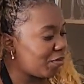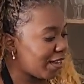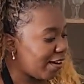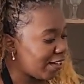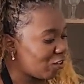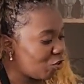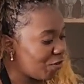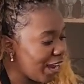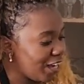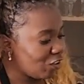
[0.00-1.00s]
with our
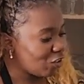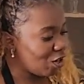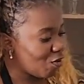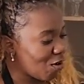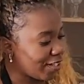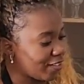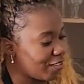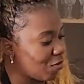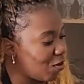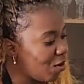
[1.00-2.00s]
trash once
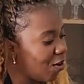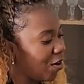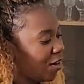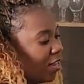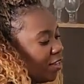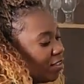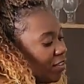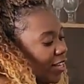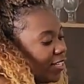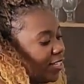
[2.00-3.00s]
more
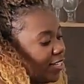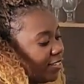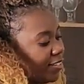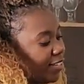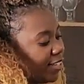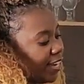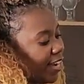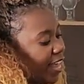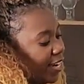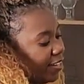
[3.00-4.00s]
so that it doesn't get
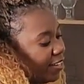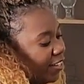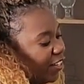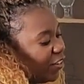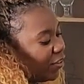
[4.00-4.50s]
anything